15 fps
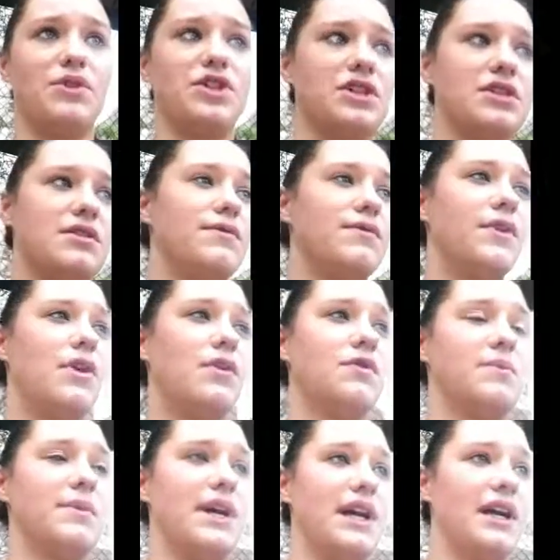which just
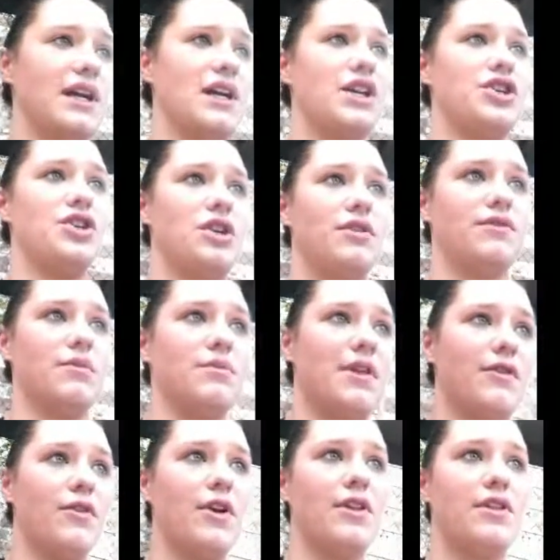involved me shooting from
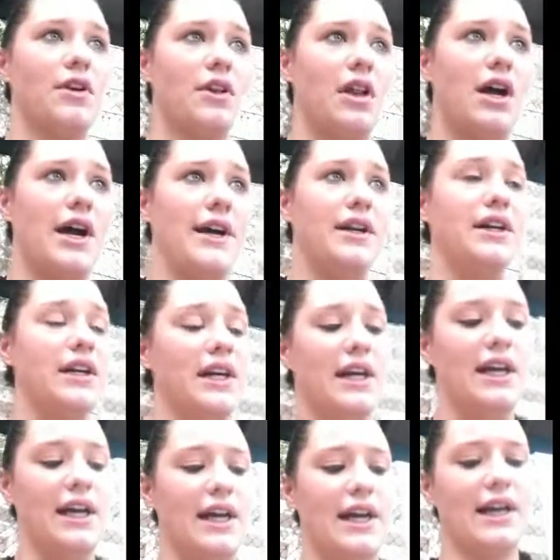the free throw line
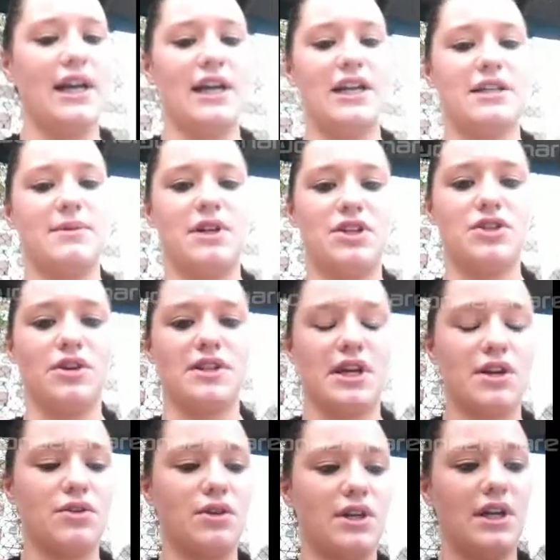and getting as many shots
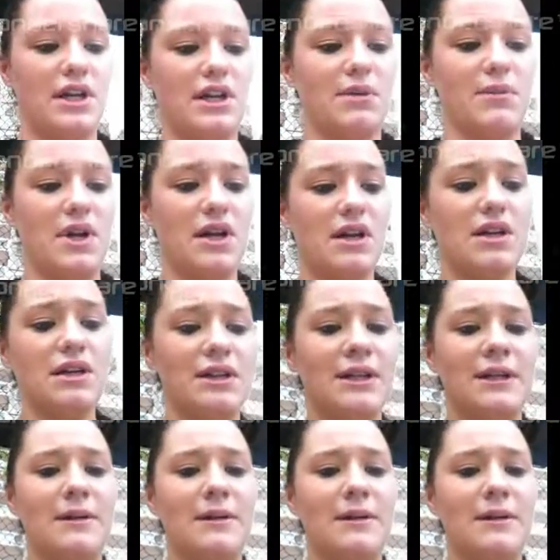I could in a minute.